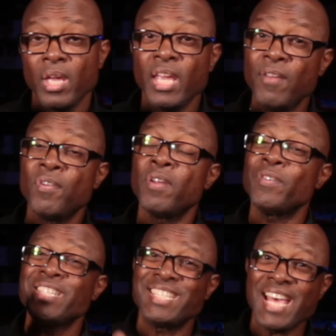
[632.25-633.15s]
even if
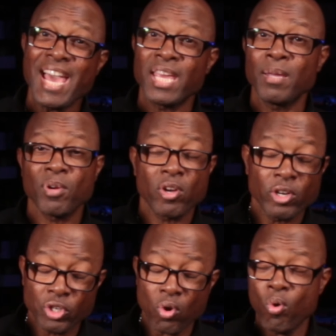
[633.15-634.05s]
it's sagging
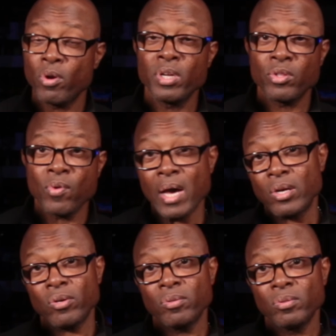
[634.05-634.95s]
because you're on the throttle,